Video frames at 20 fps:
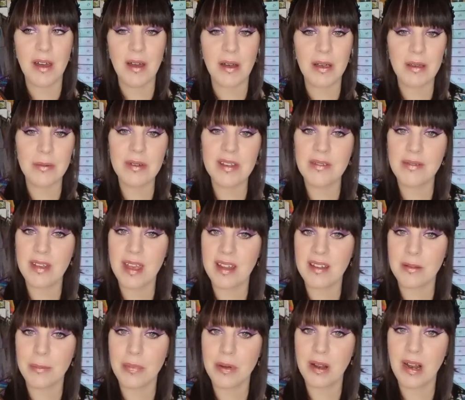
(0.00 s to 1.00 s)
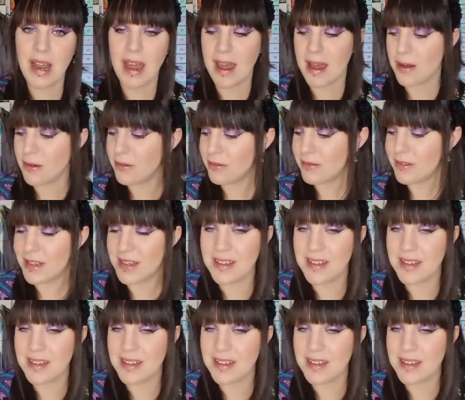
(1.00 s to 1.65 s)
I always forget to pull it out.